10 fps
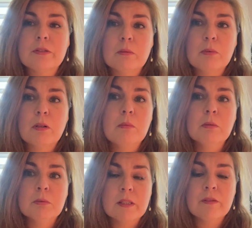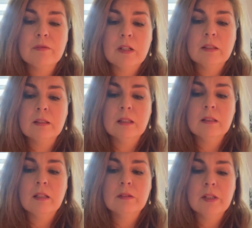They're probably finding
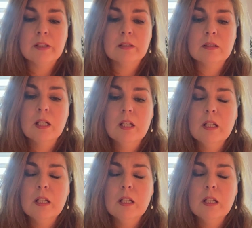that they're